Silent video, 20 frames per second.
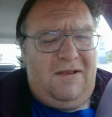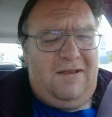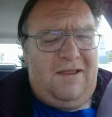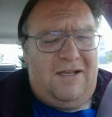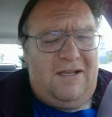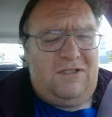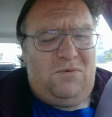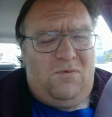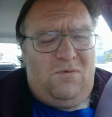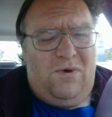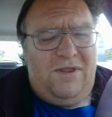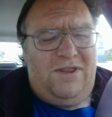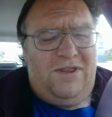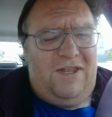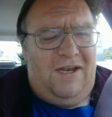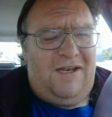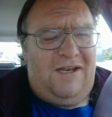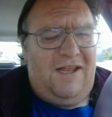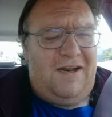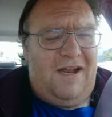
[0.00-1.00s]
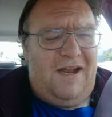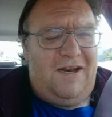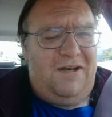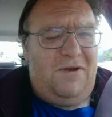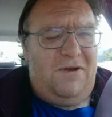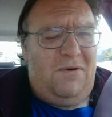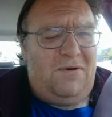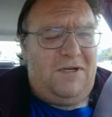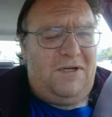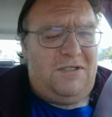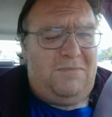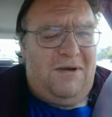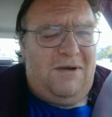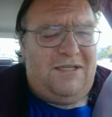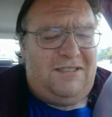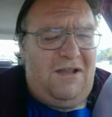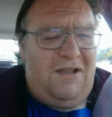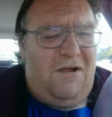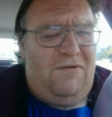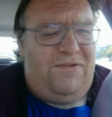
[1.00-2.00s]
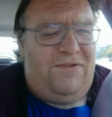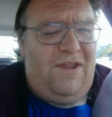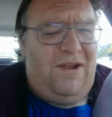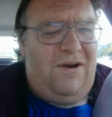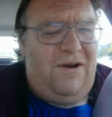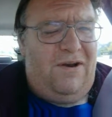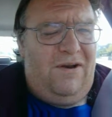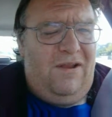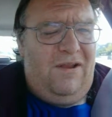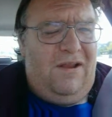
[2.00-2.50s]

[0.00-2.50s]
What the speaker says: That's one thing that I noticed myself there.